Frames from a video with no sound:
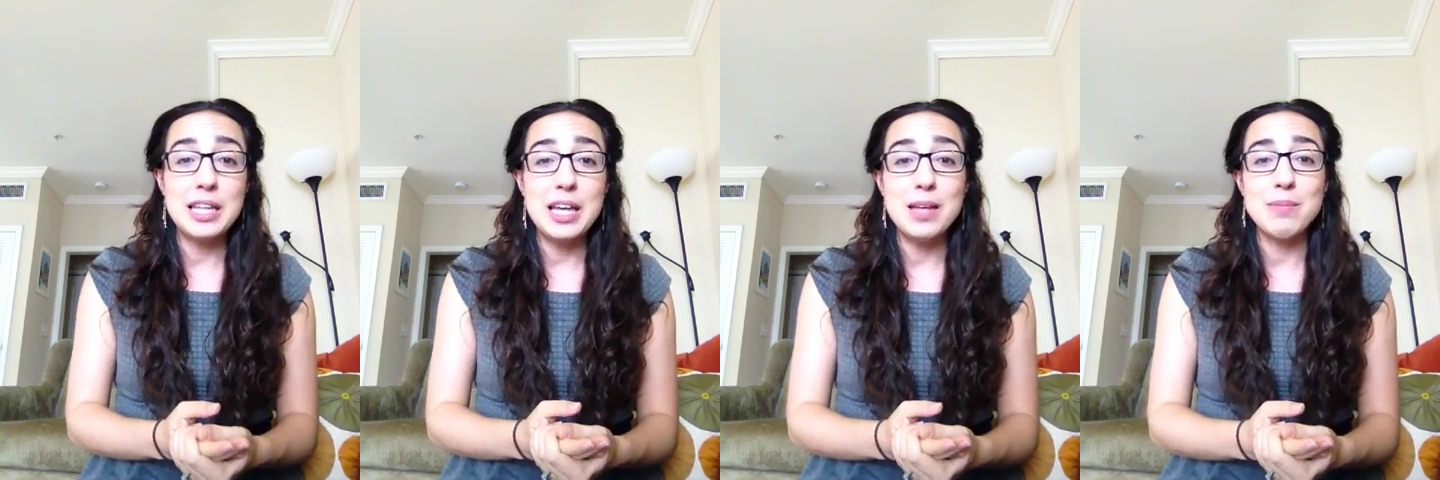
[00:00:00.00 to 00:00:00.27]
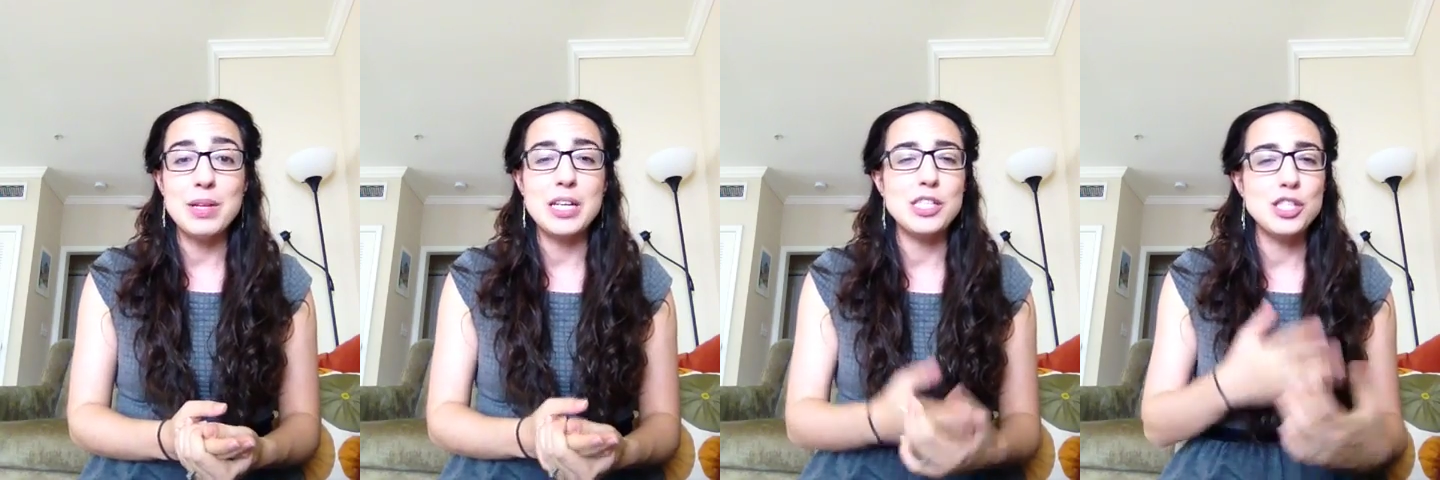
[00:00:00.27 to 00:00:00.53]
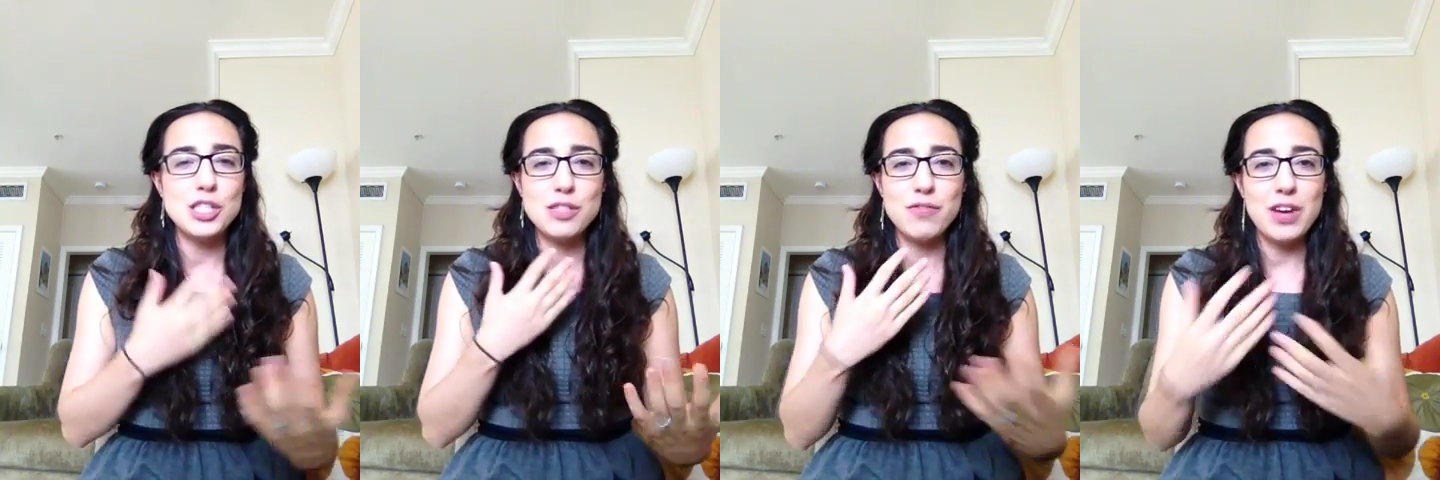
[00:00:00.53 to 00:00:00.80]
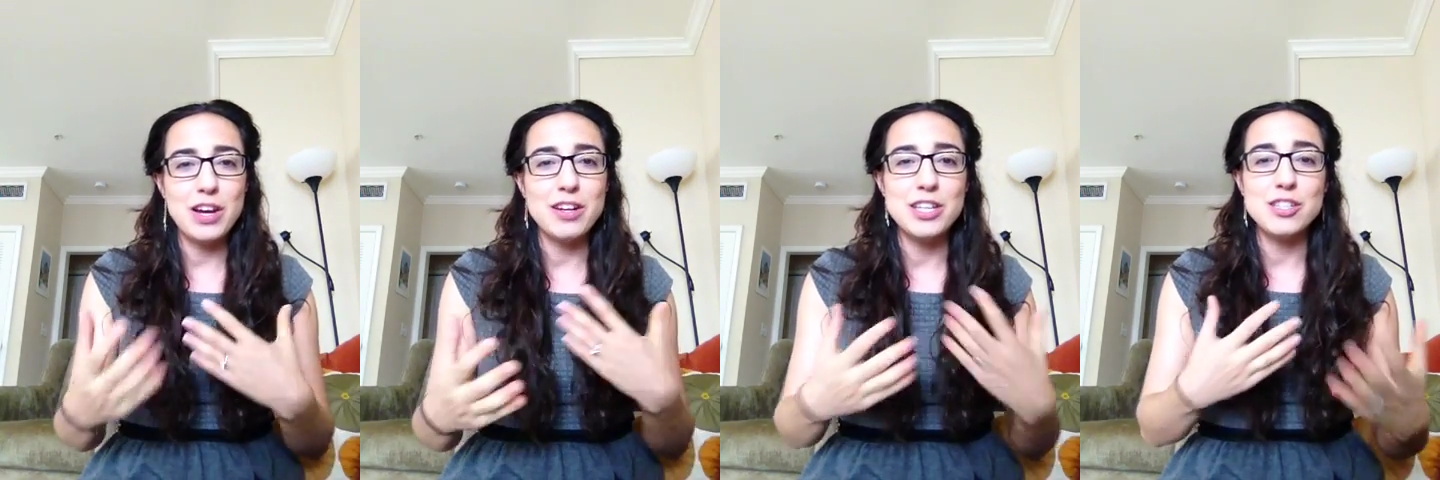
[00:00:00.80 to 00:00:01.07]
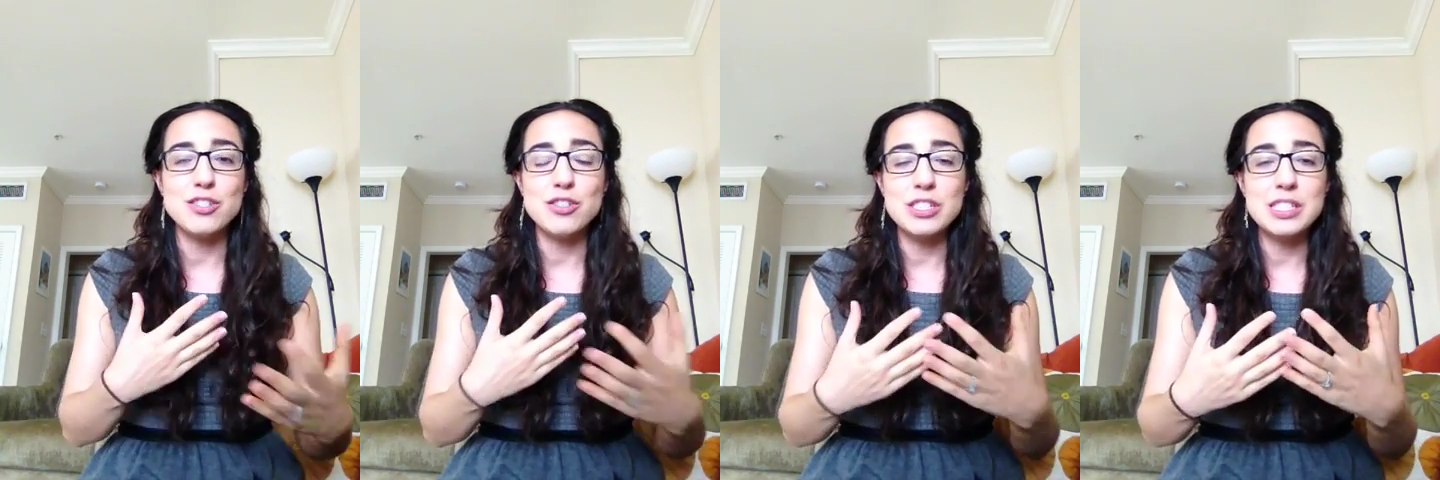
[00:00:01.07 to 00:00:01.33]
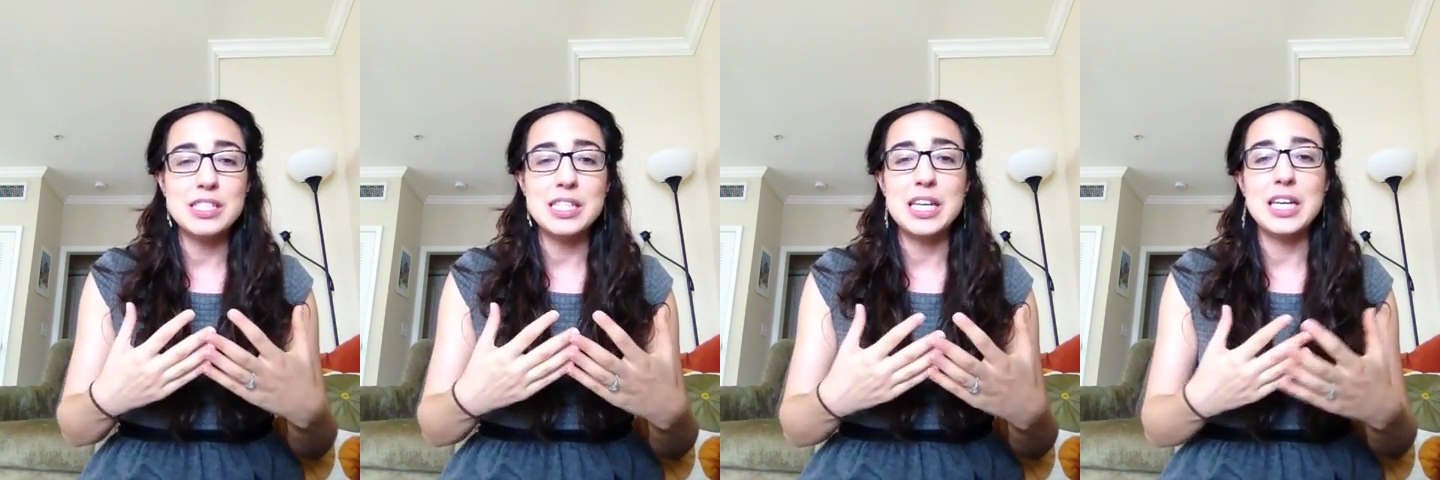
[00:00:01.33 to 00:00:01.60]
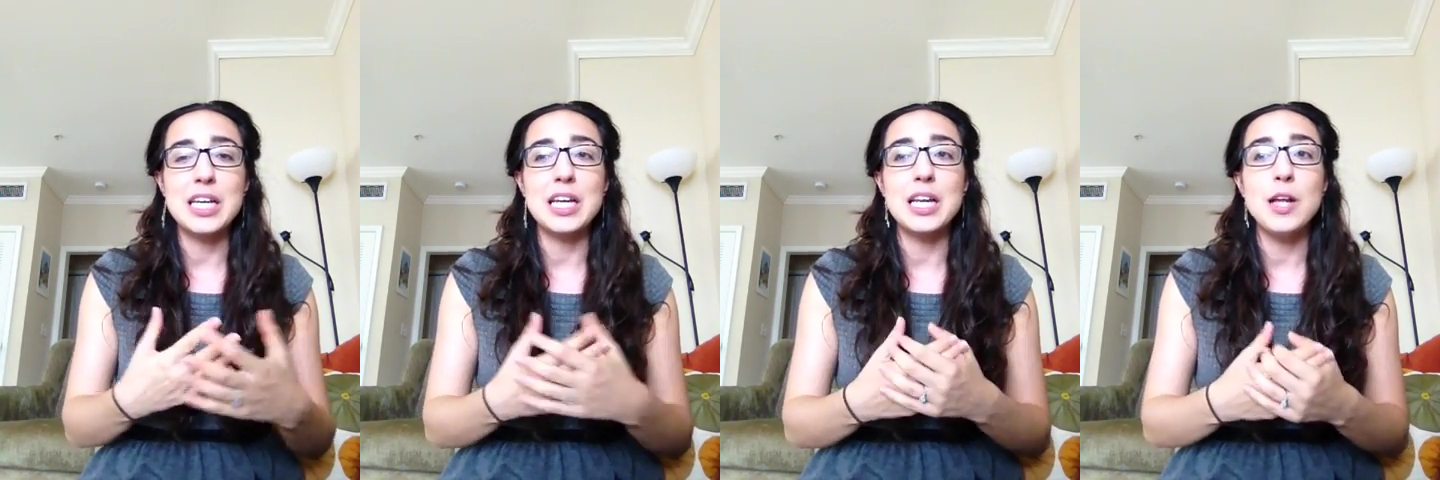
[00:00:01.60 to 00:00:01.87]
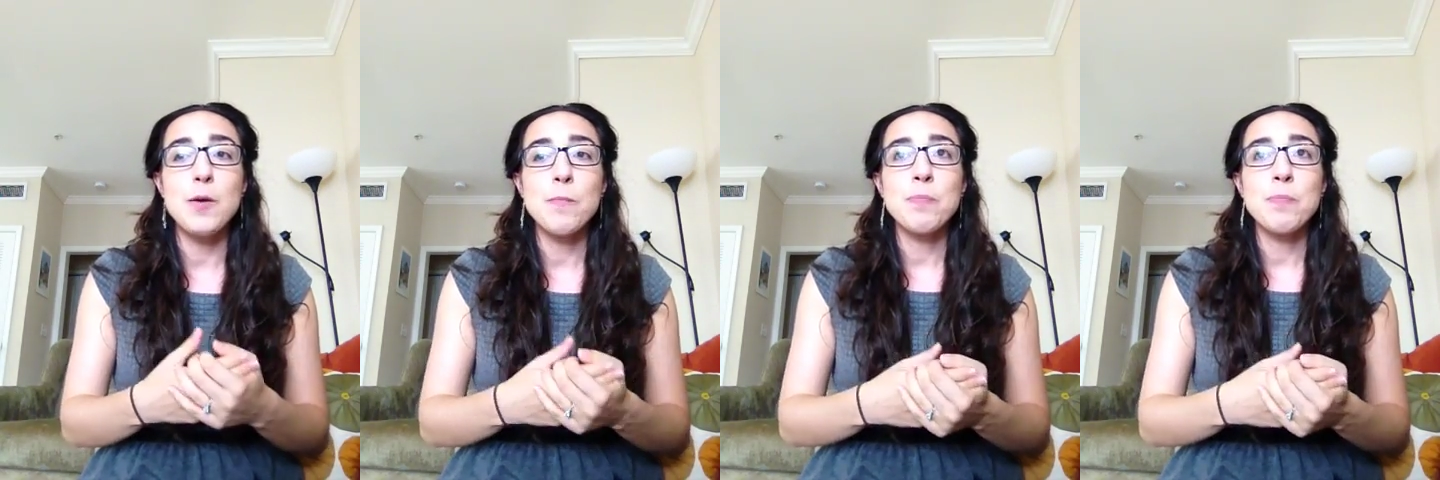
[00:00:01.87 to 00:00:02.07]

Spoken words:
them, and it's just very interesting and